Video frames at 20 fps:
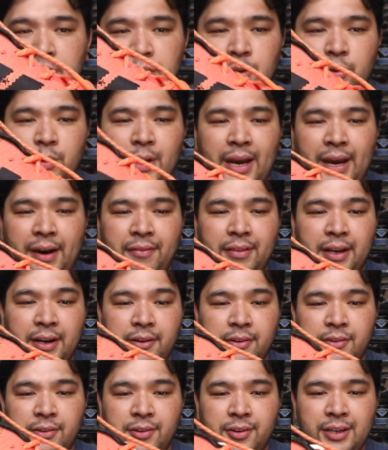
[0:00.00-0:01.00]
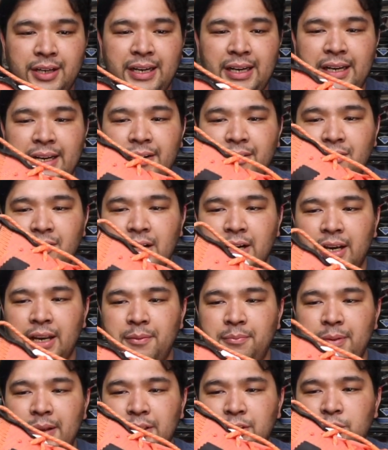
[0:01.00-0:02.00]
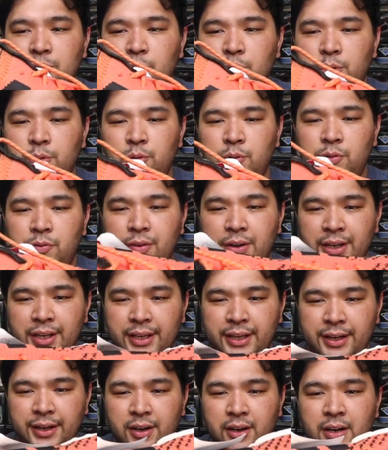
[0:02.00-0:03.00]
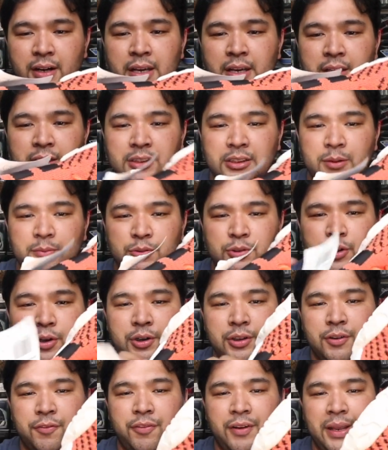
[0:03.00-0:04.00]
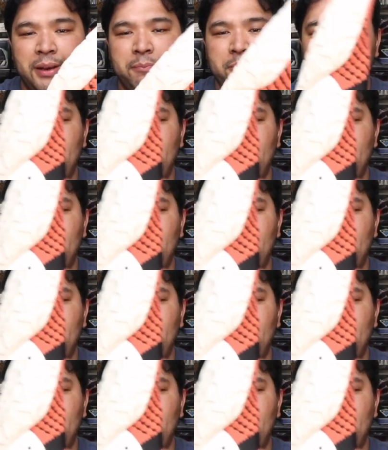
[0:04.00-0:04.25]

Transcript: You have that really rugged midsole over here, some sort of like